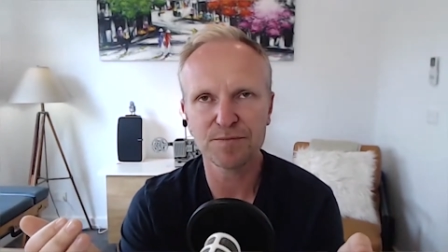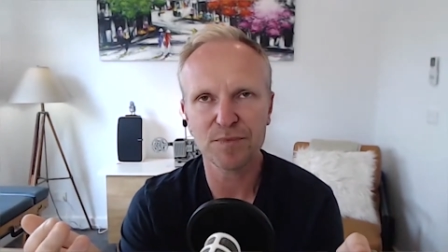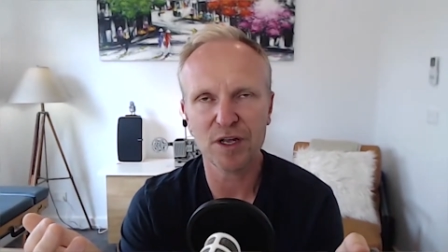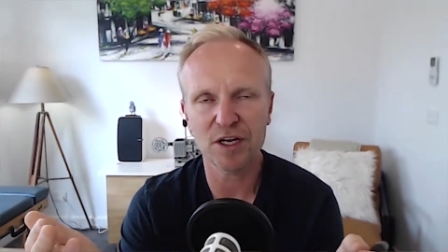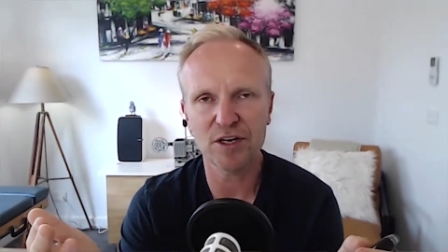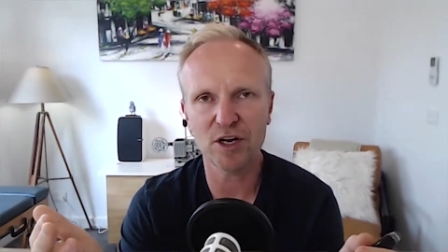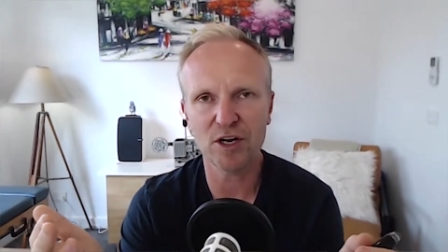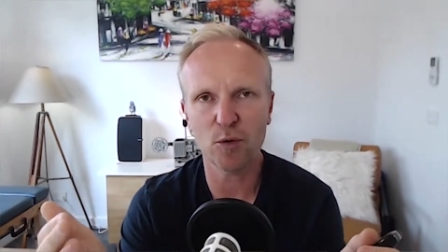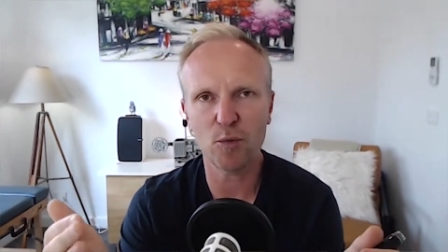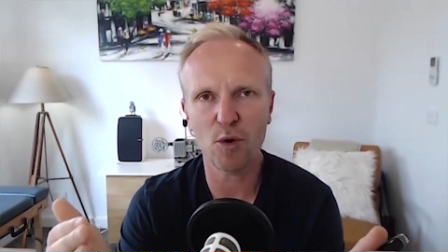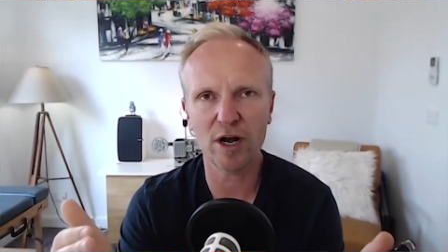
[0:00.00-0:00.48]

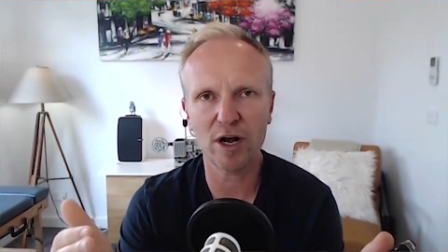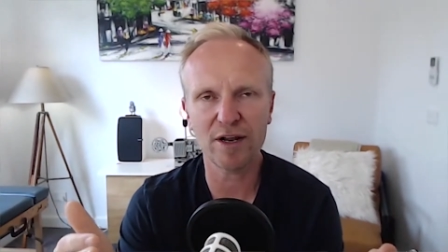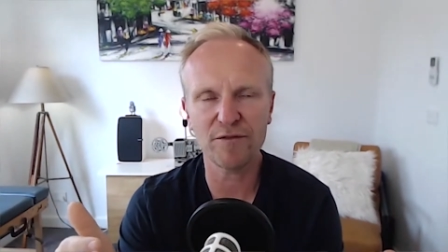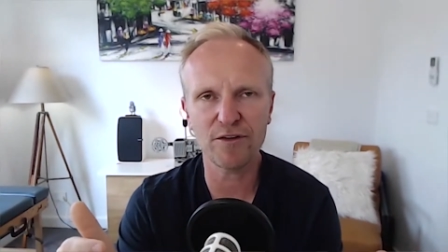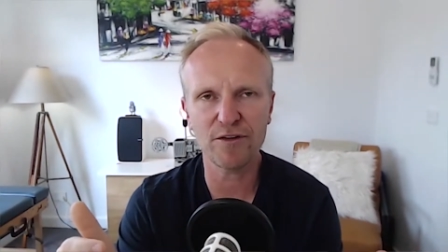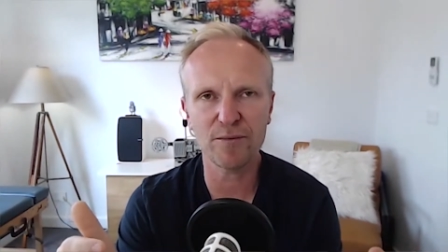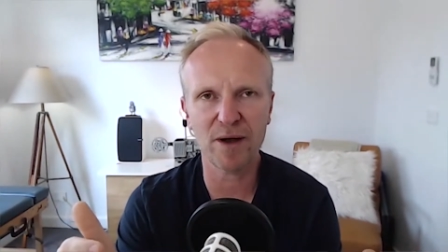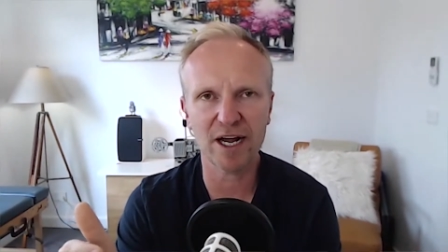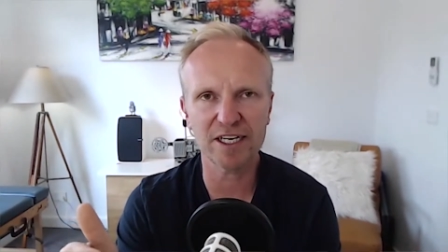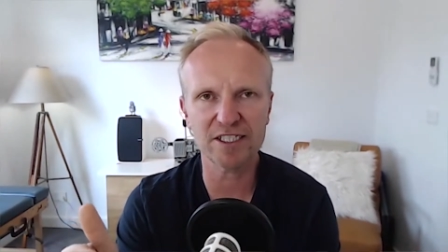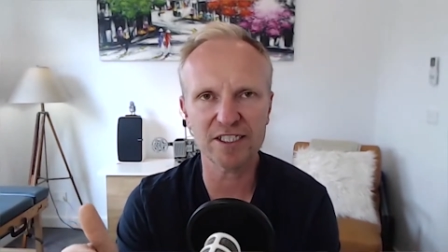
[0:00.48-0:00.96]
You know, what
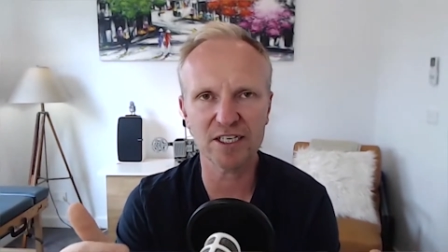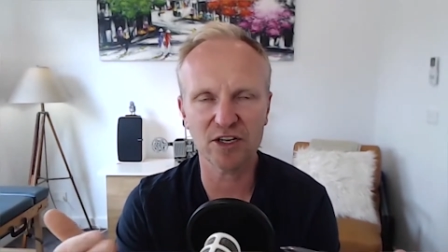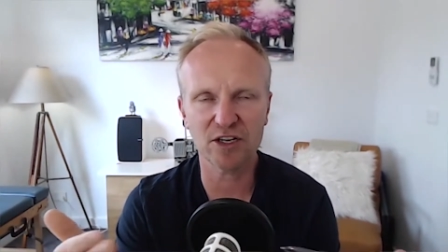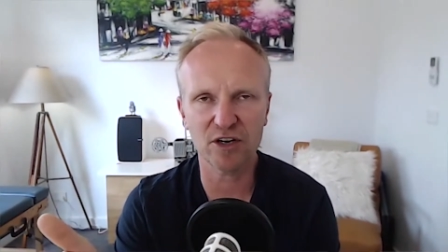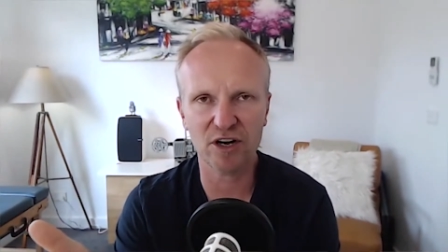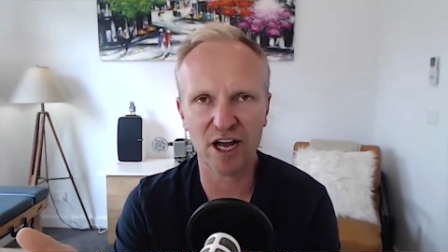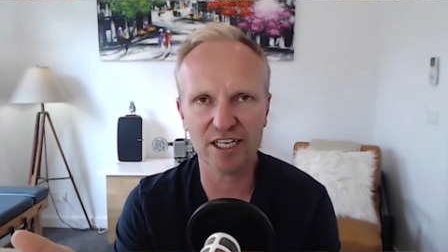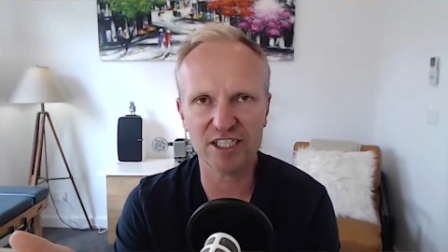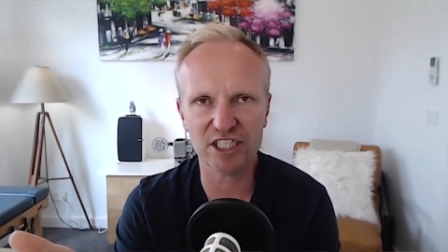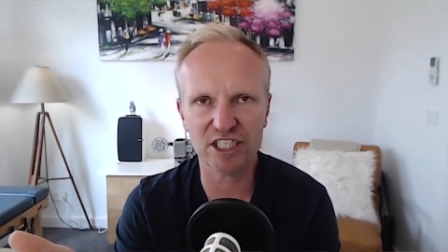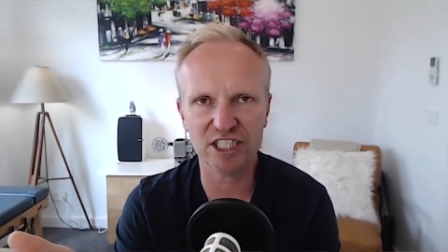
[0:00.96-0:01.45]
information could
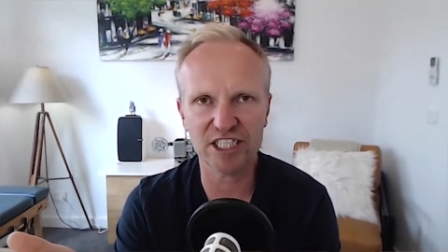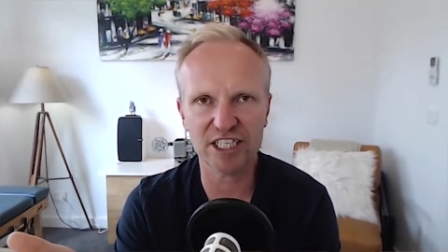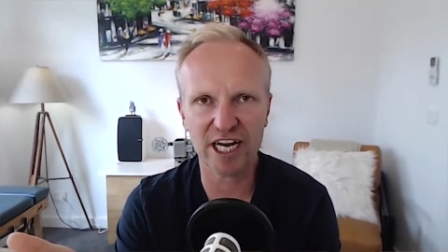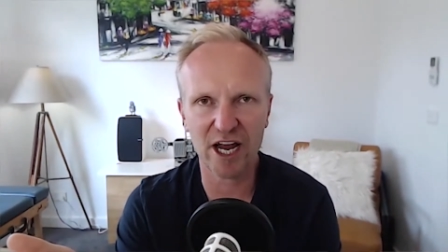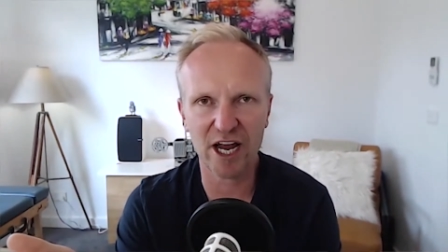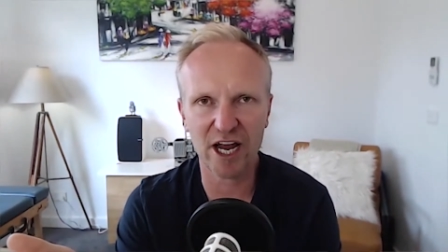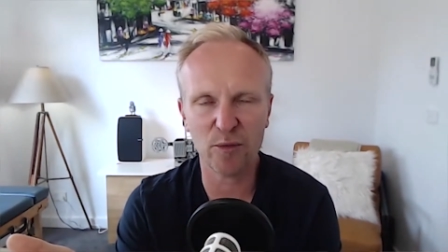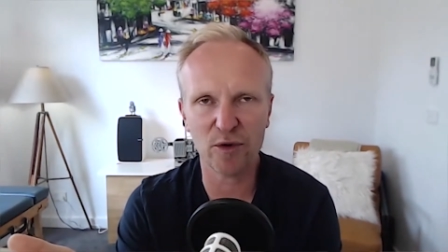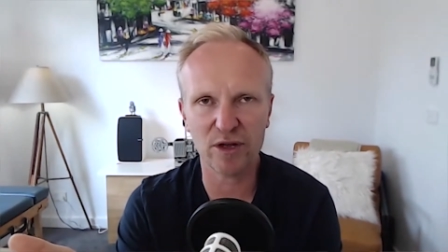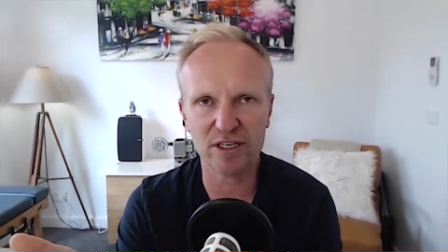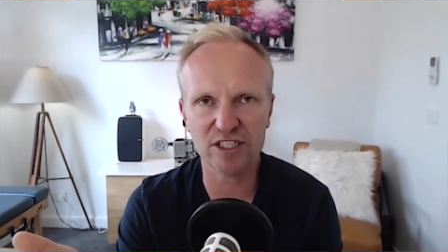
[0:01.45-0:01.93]
I
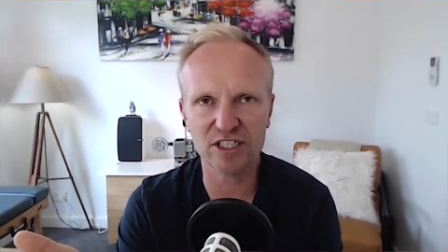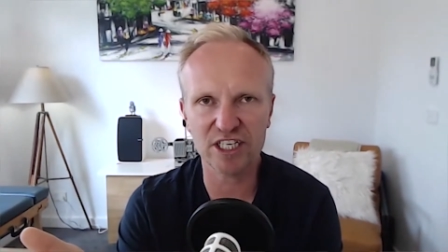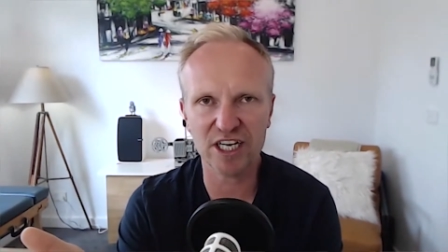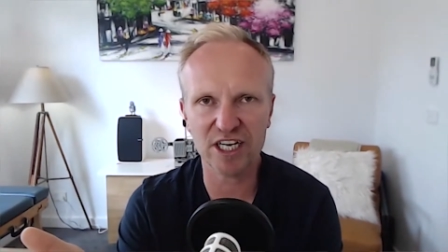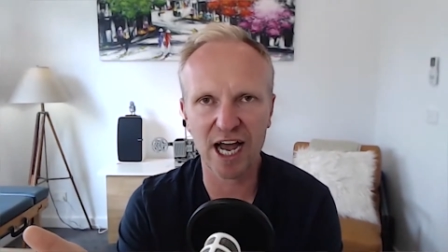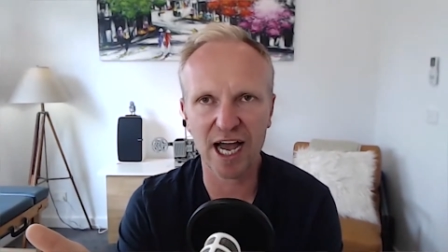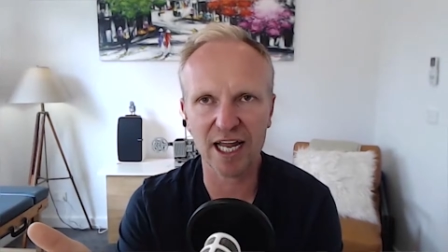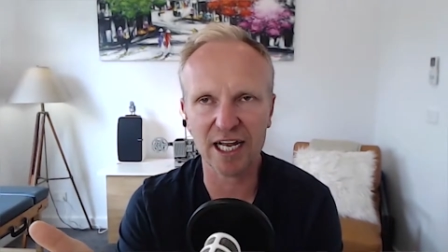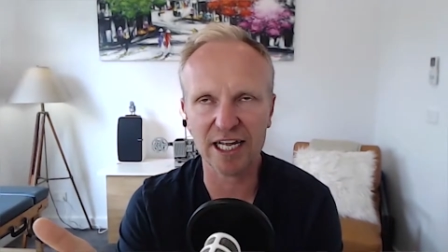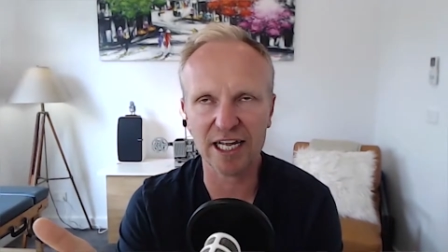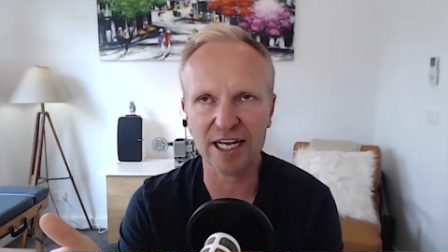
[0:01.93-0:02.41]
share with
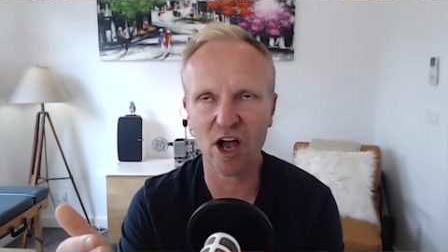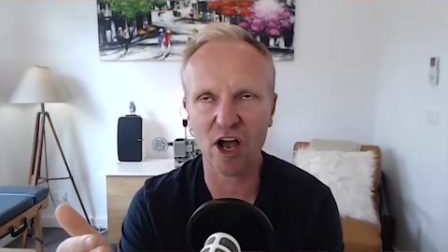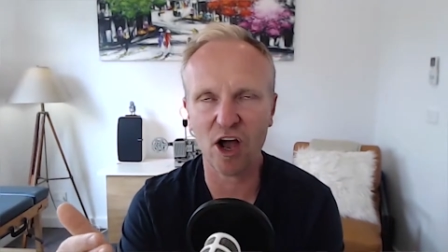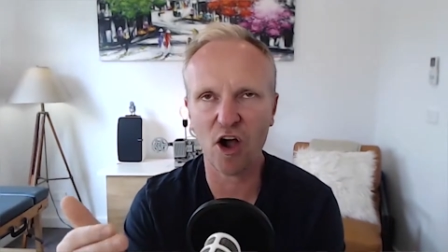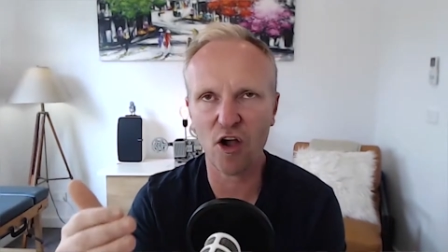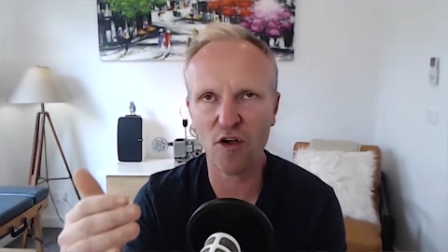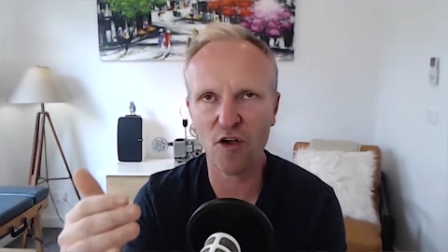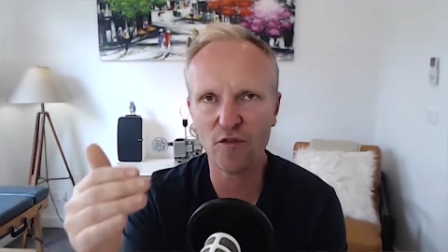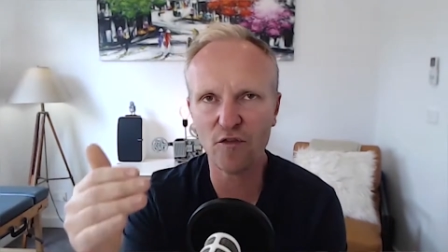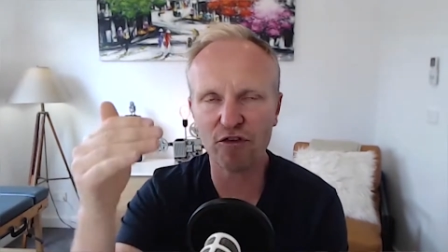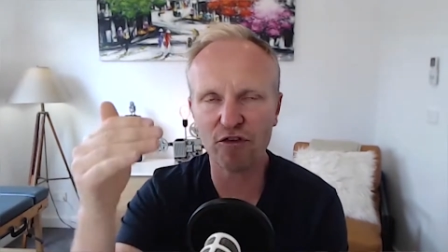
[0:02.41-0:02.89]
Charley
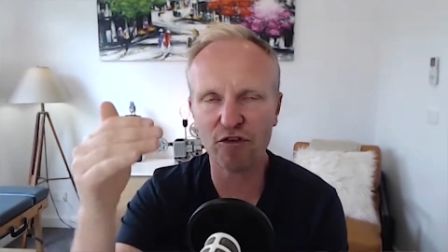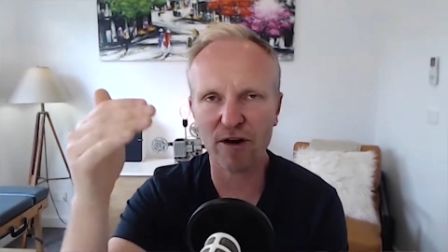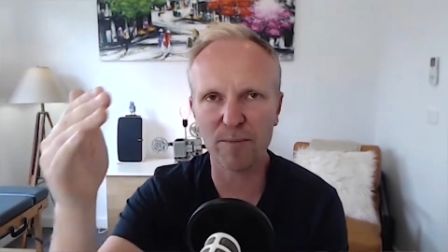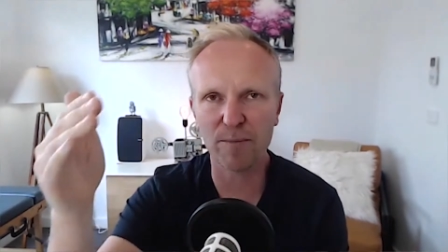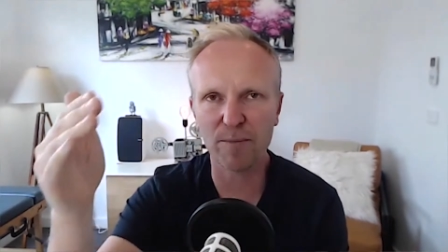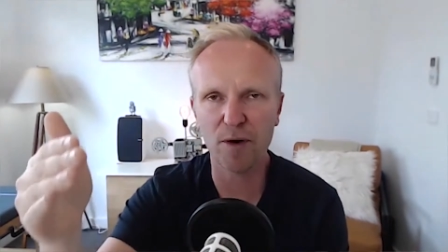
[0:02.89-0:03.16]
over a